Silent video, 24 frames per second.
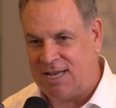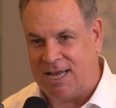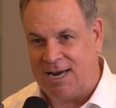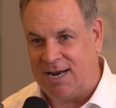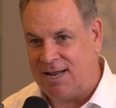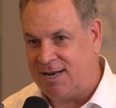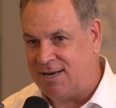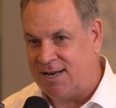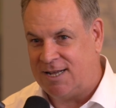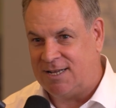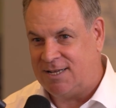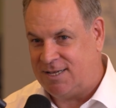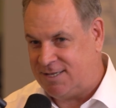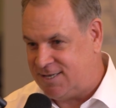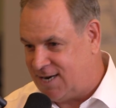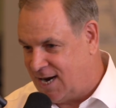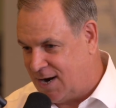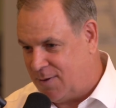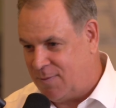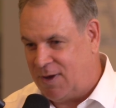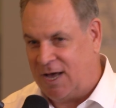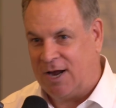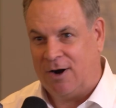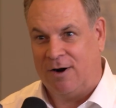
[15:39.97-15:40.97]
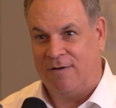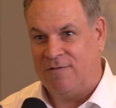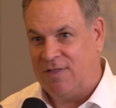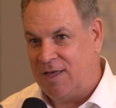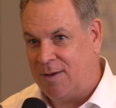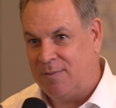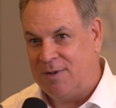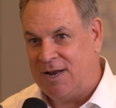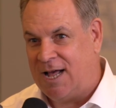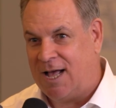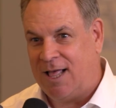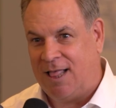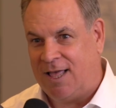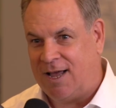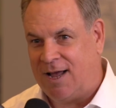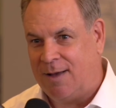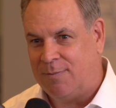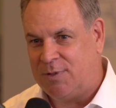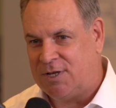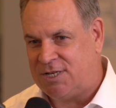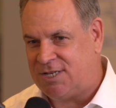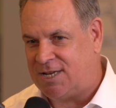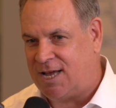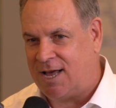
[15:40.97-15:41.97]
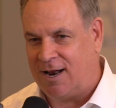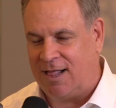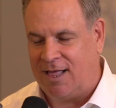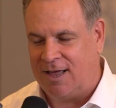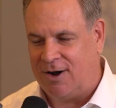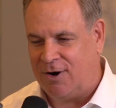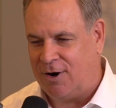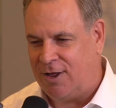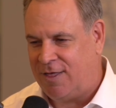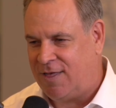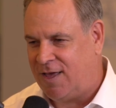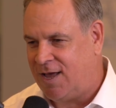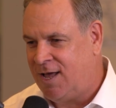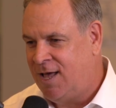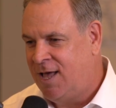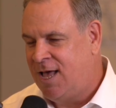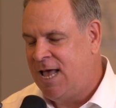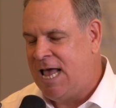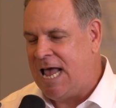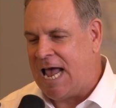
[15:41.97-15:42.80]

And it's not a matter of them dialing up the satellite or anything.